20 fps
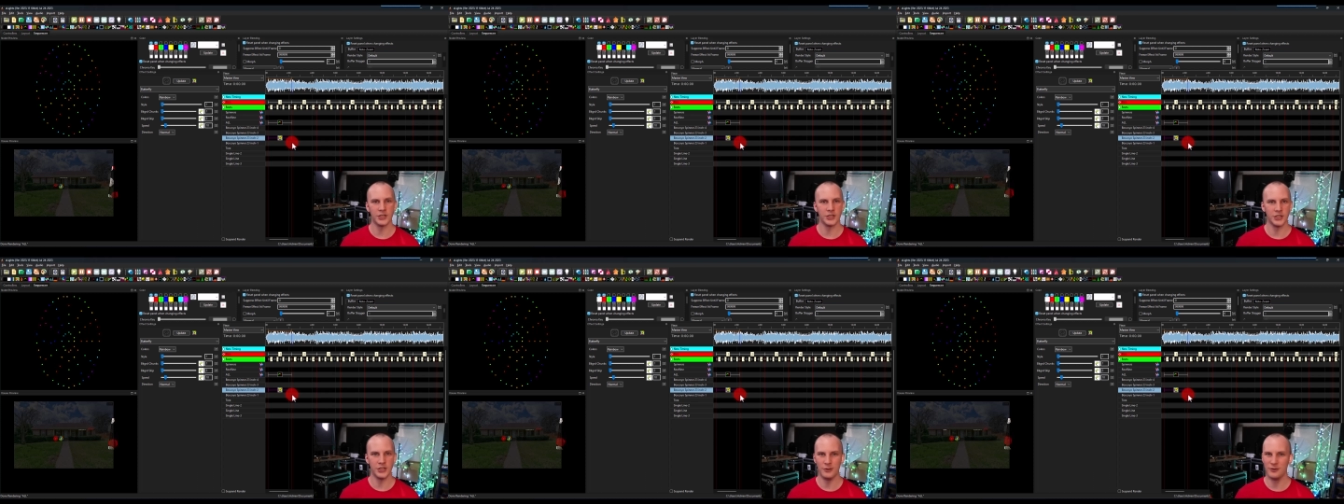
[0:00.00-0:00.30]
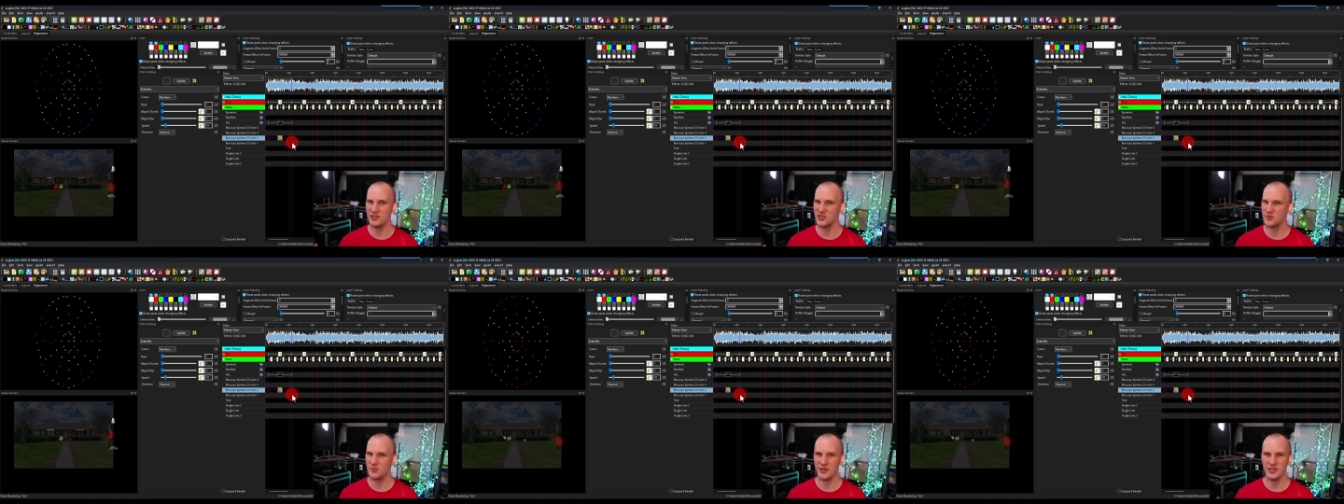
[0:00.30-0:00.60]
you
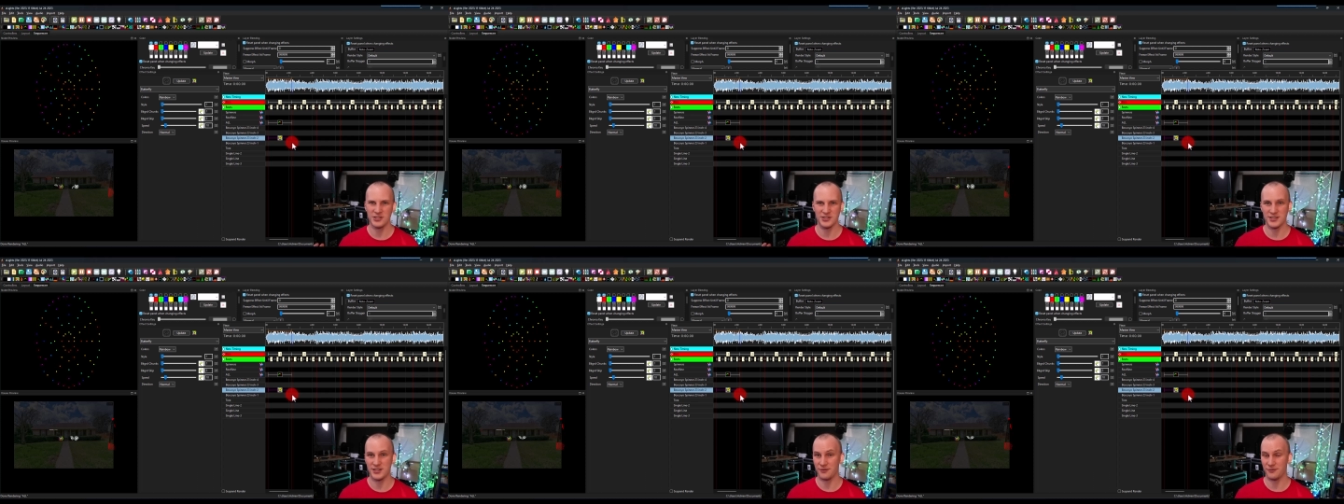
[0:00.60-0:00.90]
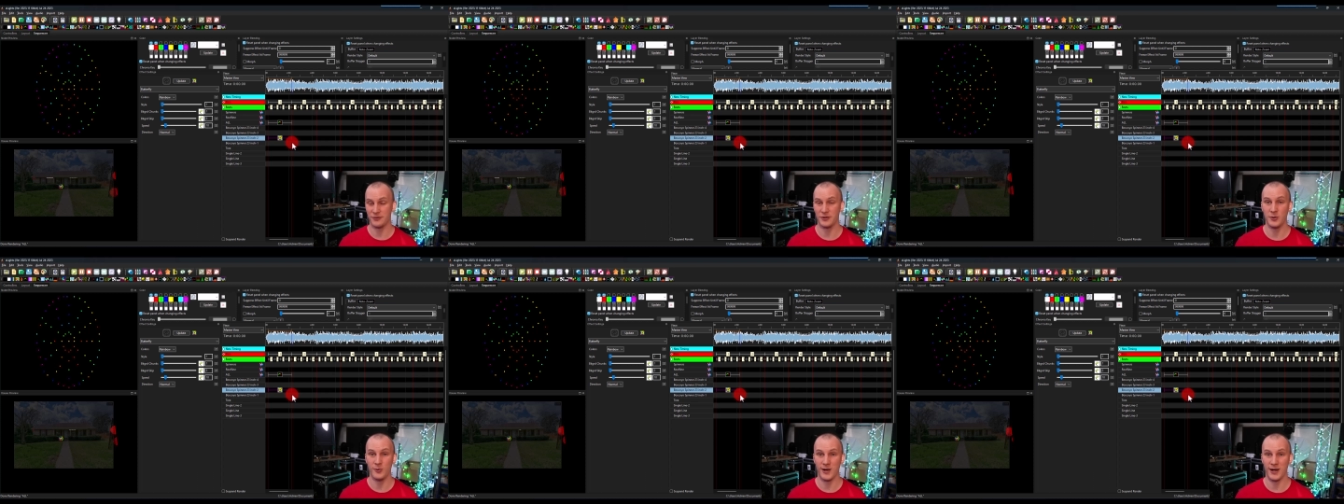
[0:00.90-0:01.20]
can spend just a
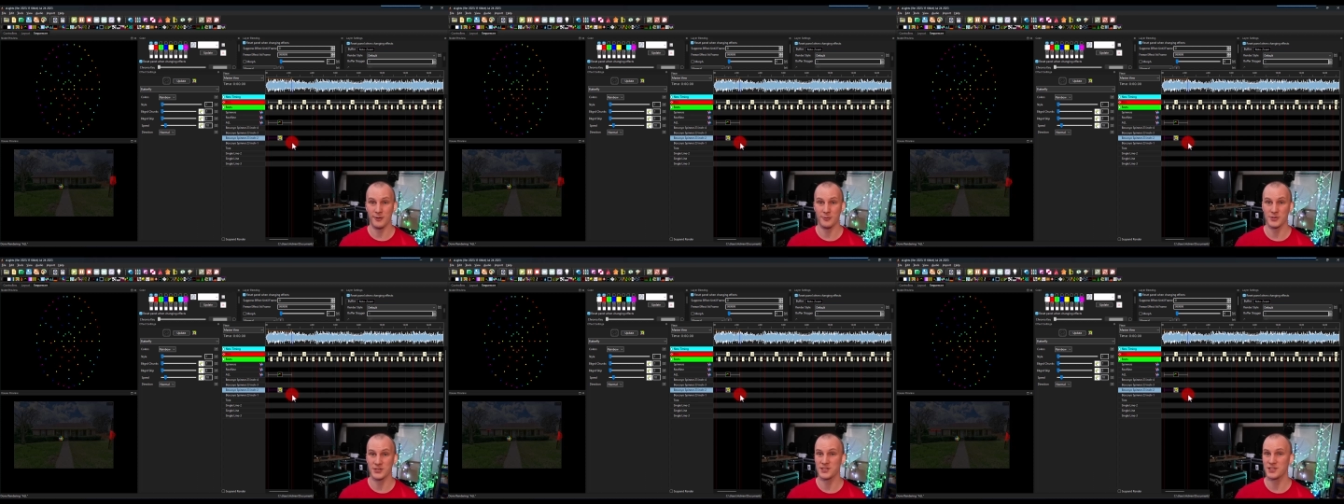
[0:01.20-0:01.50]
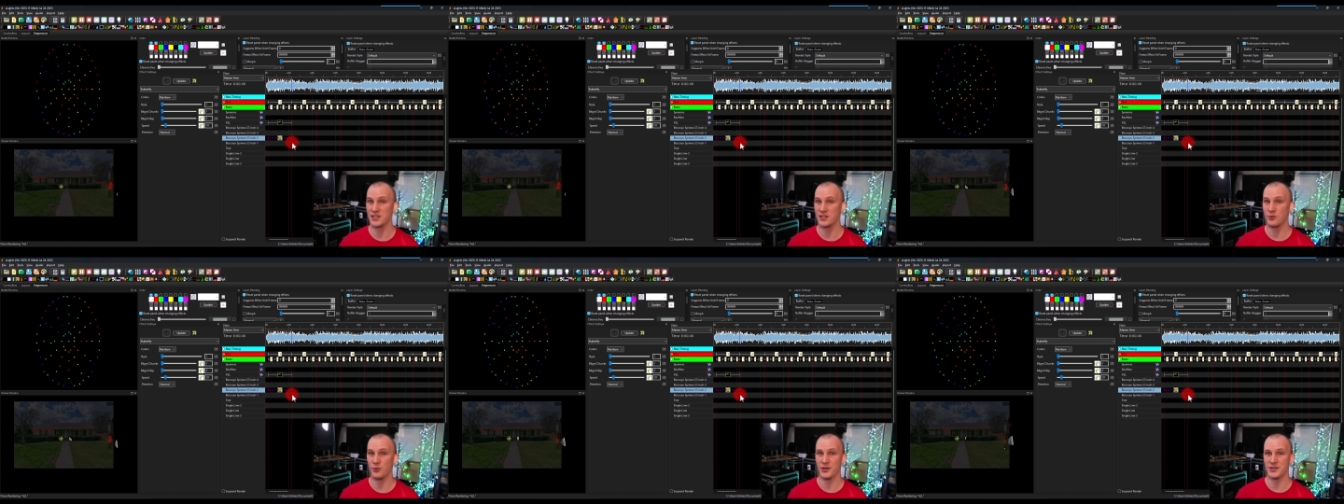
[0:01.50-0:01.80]
few hours
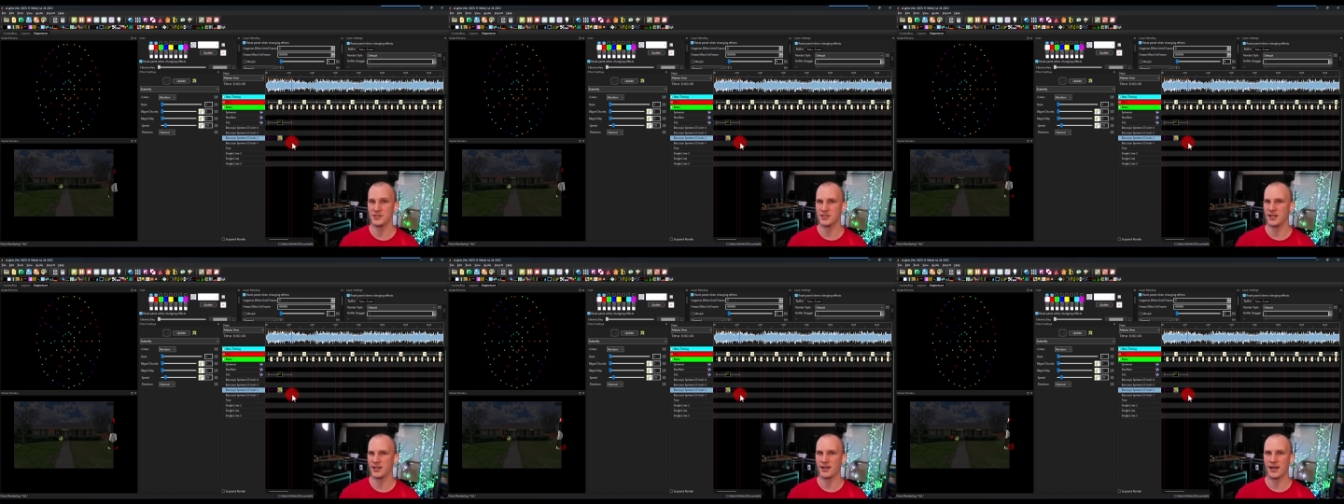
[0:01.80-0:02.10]
sequencing.